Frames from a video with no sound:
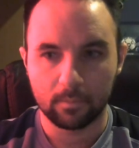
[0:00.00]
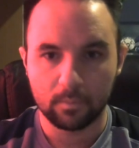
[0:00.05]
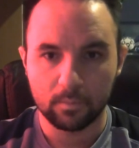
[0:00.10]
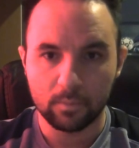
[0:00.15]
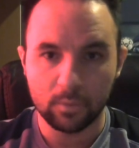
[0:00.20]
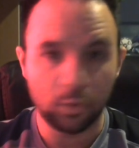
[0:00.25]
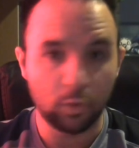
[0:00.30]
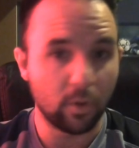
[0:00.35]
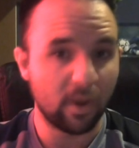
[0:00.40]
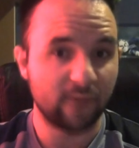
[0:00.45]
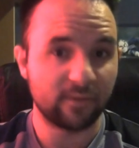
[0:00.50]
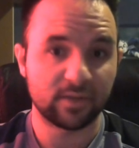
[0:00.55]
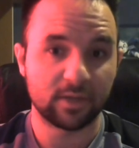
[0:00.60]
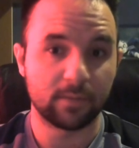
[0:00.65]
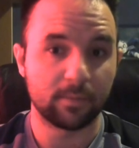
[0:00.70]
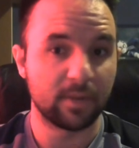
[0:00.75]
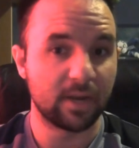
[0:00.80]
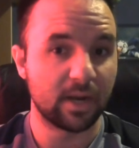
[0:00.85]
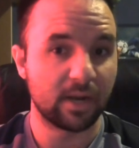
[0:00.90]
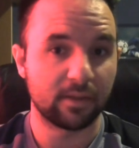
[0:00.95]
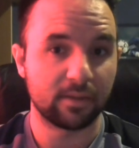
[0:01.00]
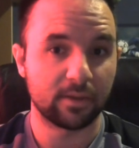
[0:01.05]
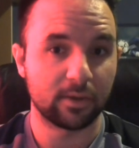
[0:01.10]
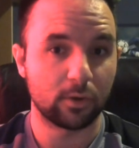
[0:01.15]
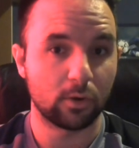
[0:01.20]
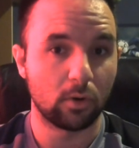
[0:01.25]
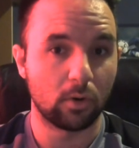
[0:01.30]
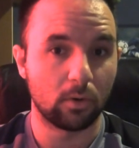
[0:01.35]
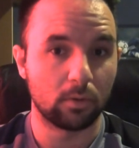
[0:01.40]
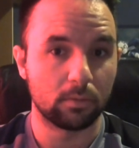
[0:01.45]
You don't have to commit anything
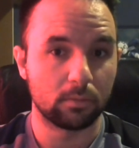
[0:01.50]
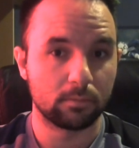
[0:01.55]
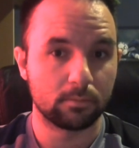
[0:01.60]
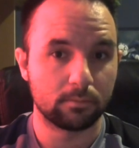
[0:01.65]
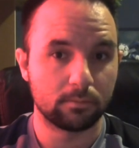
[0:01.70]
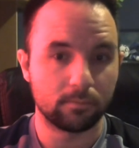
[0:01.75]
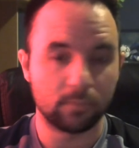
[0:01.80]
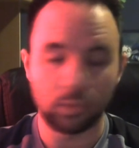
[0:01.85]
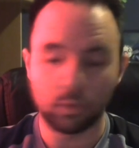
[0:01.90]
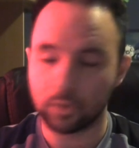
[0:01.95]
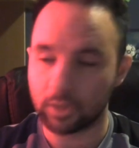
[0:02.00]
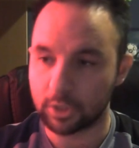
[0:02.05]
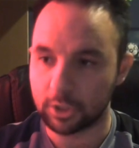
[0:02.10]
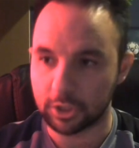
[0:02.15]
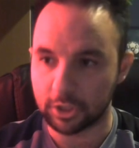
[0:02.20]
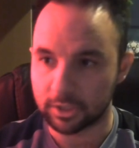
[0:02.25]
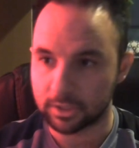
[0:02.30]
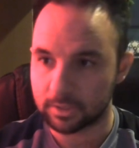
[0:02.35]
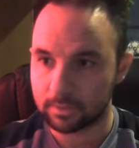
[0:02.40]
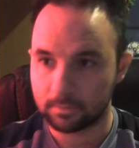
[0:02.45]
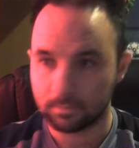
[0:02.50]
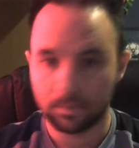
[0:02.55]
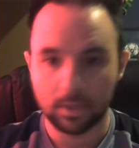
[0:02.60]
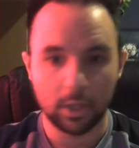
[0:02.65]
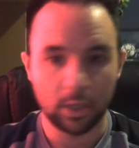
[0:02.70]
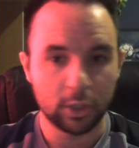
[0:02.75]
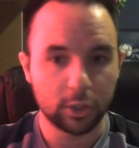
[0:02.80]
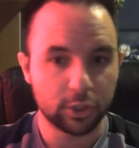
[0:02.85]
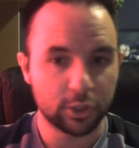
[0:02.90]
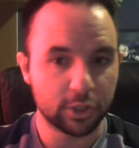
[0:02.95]
at all. You can just
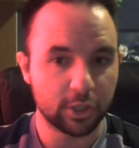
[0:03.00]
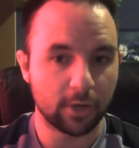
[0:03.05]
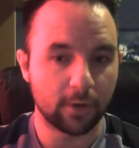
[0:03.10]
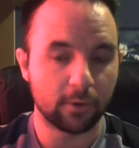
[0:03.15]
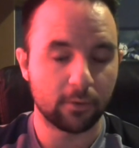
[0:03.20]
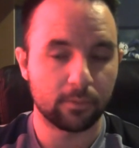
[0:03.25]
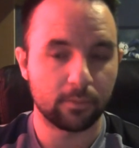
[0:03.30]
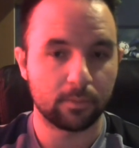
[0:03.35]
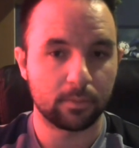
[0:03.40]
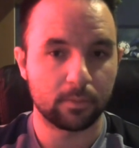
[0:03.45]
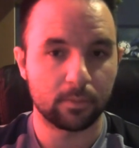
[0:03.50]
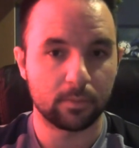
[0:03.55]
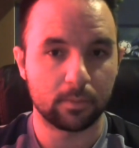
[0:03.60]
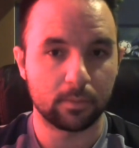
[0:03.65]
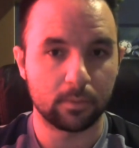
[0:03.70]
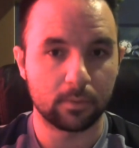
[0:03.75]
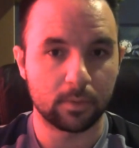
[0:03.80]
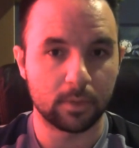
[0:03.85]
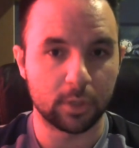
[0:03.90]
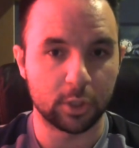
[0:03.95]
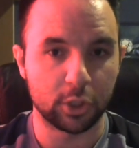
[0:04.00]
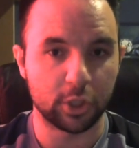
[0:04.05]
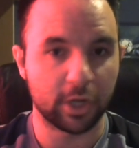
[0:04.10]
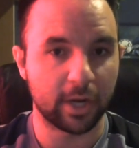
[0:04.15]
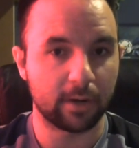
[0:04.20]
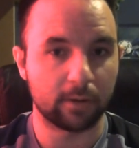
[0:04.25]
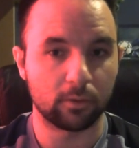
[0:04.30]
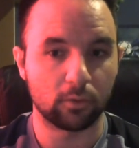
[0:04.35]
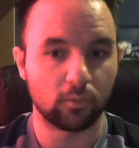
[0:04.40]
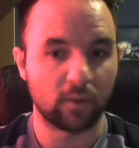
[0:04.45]
share the
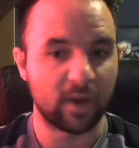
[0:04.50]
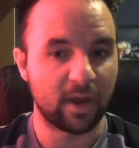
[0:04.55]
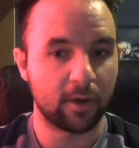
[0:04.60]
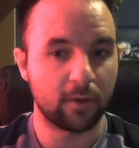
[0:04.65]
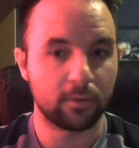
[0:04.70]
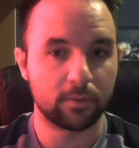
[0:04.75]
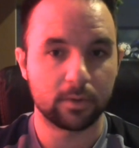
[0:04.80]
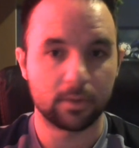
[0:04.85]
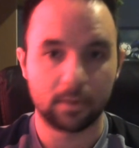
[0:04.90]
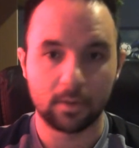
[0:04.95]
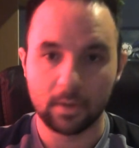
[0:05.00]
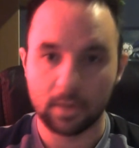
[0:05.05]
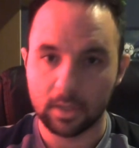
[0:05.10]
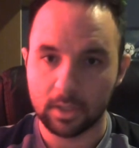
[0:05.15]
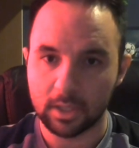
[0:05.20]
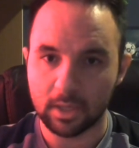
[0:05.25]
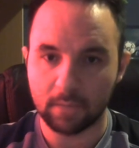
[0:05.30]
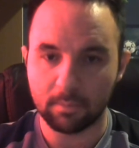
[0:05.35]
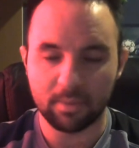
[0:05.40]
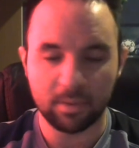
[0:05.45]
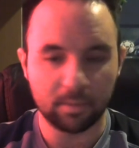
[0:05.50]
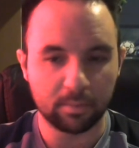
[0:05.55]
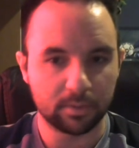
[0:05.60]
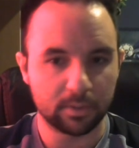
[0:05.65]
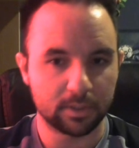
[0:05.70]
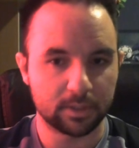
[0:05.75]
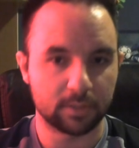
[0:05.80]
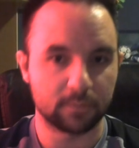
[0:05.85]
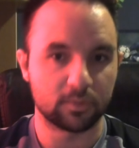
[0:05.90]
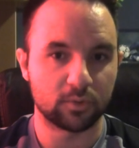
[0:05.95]
channel around, get people
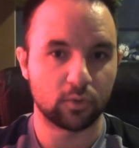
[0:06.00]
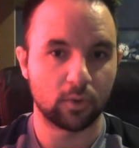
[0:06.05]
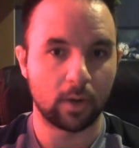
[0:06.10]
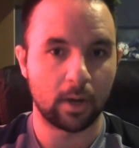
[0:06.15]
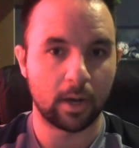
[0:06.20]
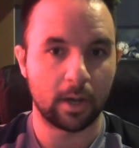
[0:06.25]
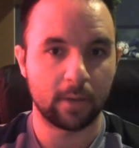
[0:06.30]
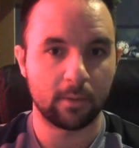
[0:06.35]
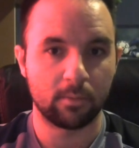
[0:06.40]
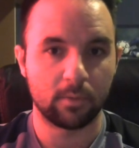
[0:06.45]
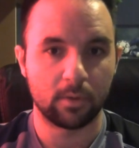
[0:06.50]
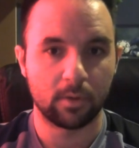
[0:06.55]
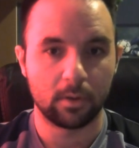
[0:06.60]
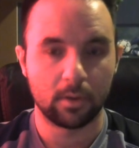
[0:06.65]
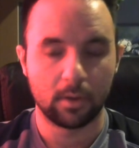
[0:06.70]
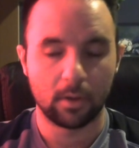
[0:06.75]
to subscribe,